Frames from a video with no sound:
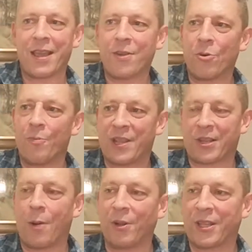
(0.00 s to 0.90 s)
He wrote Miss
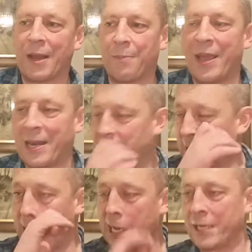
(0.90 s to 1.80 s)
Humbleton, I Paint
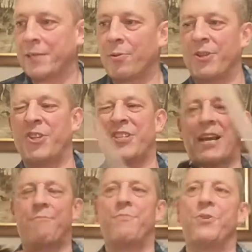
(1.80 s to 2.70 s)
Caitlin, which is
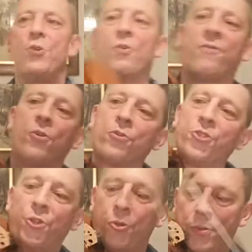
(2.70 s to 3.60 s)
a beautiful
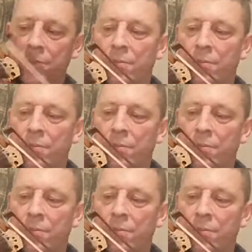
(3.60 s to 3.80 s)
tune.